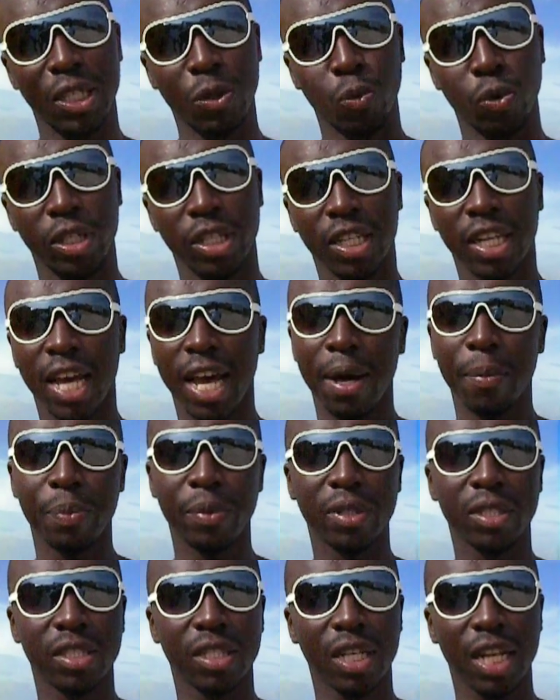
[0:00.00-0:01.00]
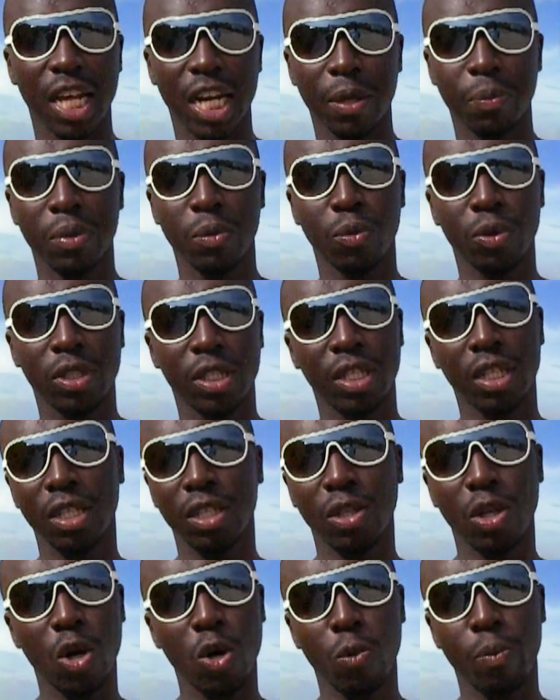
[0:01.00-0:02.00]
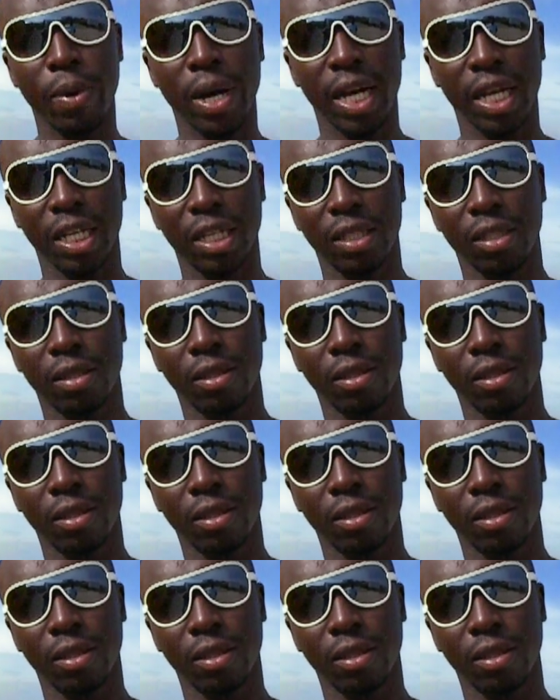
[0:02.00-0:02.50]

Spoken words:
And when it happens, a lot of people didn't know, but